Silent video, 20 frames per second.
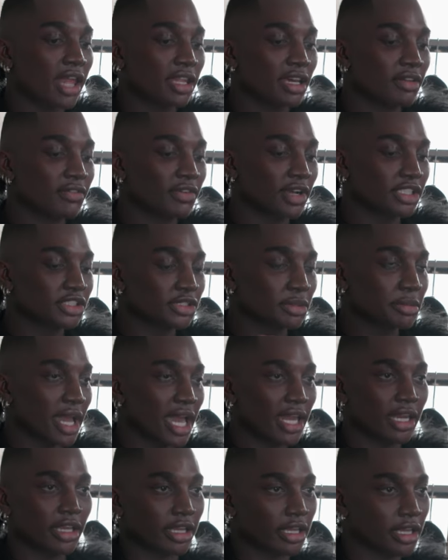I love a
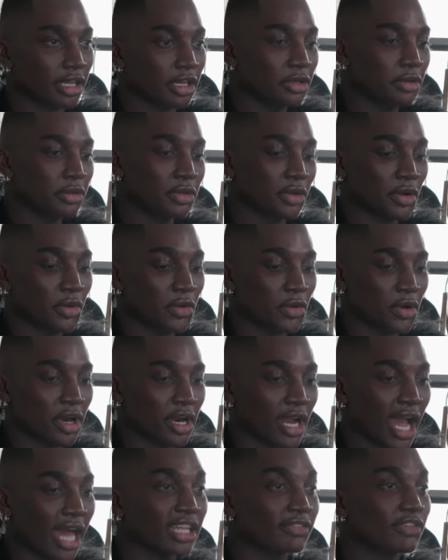dramatic coat,
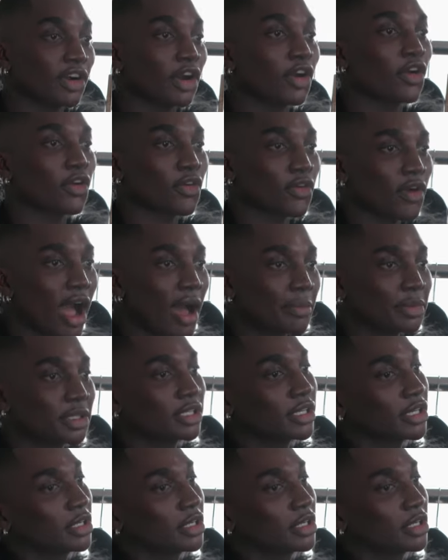or I love a cropped